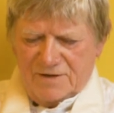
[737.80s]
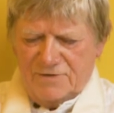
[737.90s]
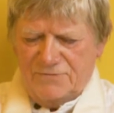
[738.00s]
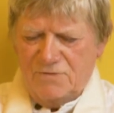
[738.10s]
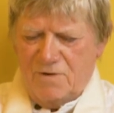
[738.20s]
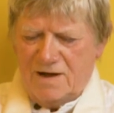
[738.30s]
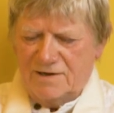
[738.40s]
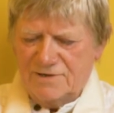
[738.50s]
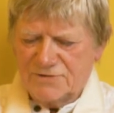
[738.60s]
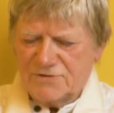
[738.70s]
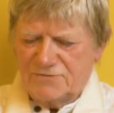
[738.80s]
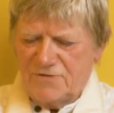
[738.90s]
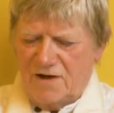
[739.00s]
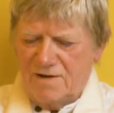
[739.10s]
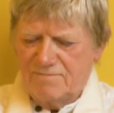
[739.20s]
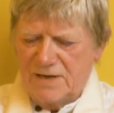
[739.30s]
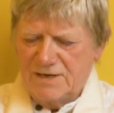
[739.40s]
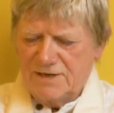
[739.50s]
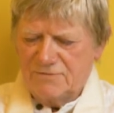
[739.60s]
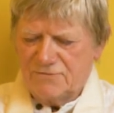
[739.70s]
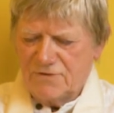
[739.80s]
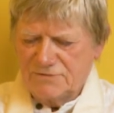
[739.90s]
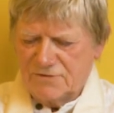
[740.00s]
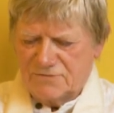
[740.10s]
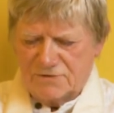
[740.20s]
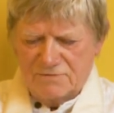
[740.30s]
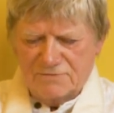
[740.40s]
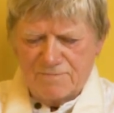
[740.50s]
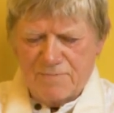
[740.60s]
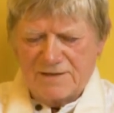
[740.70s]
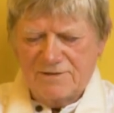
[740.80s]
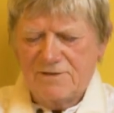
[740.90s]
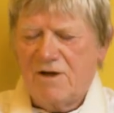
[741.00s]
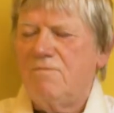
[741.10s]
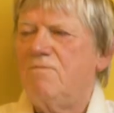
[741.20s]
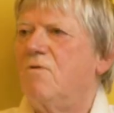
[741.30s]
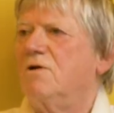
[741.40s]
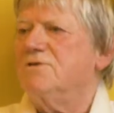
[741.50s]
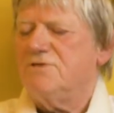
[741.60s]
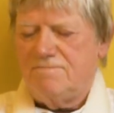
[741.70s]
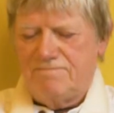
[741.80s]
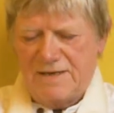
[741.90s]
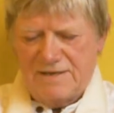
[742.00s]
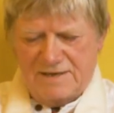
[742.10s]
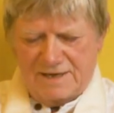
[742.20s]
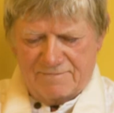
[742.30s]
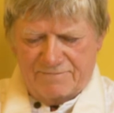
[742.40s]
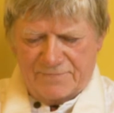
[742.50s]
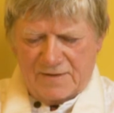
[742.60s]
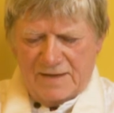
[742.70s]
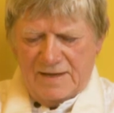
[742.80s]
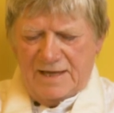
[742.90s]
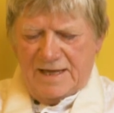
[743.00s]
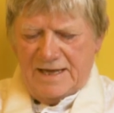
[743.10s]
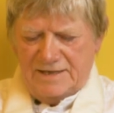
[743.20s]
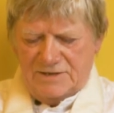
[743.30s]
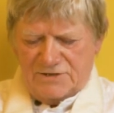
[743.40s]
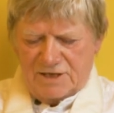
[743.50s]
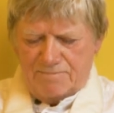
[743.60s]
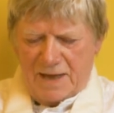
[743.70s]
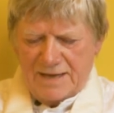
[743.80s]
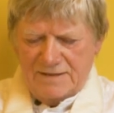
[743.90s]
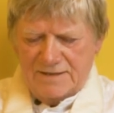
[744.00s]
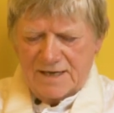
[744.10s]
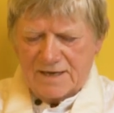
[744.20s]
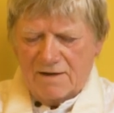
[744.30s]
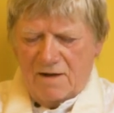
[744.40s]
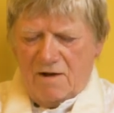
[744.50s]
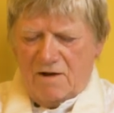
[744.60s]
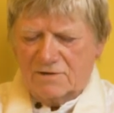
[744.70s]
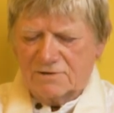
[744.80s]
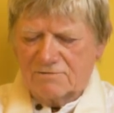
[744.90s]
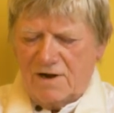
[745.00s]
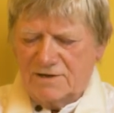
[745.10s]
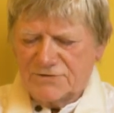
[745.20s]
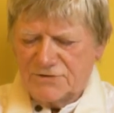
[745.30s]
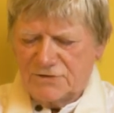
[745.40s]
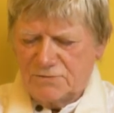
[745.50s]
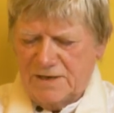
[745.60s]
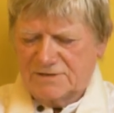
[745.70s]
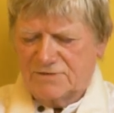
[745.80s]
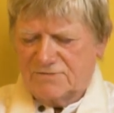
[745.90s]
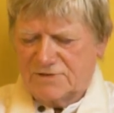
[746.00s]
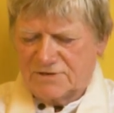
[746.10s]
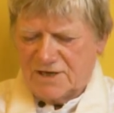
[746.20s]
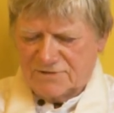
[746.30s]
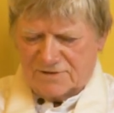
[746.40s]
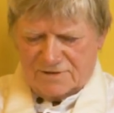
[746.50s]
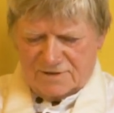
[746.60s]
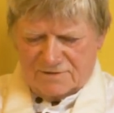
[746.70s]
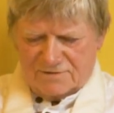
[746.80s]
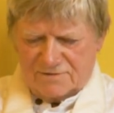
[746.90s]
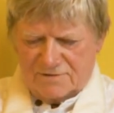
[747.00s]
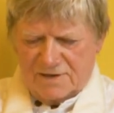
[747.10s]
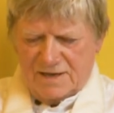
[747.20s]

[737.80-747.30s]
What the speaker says: If you were asked the fire burning in front of you, dependent on what is it burning? It is depending on grass and twigs for its sustenance.